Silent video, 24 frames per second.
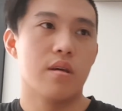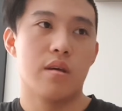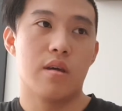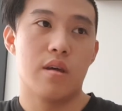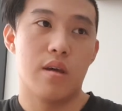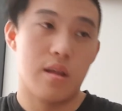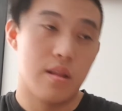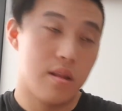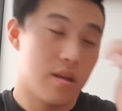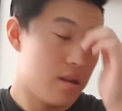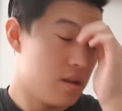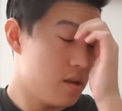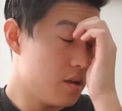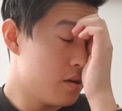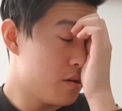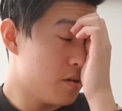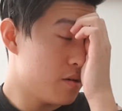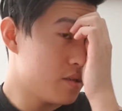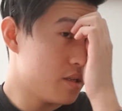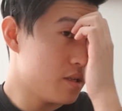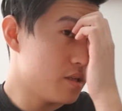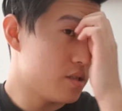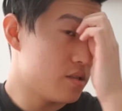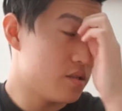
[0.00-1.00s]
And then he
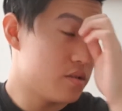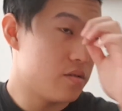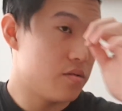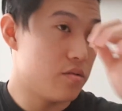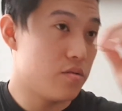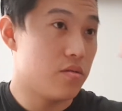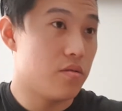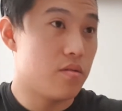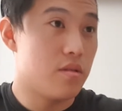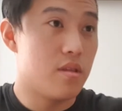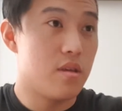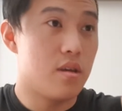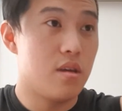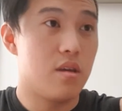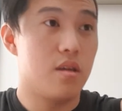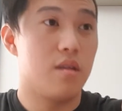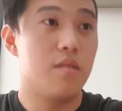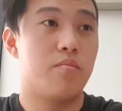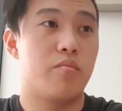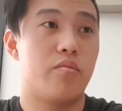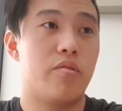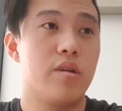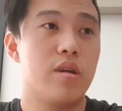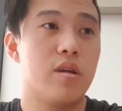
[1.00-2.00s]
goes into
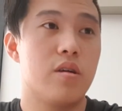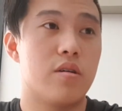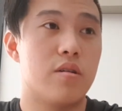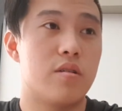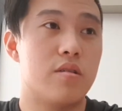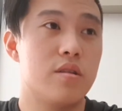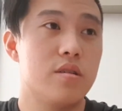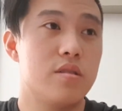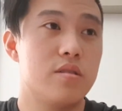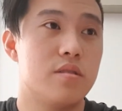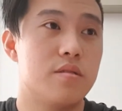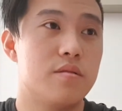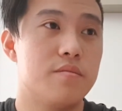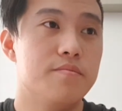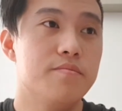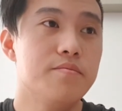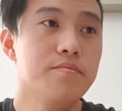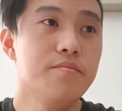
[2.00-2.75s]
the pre-chorus.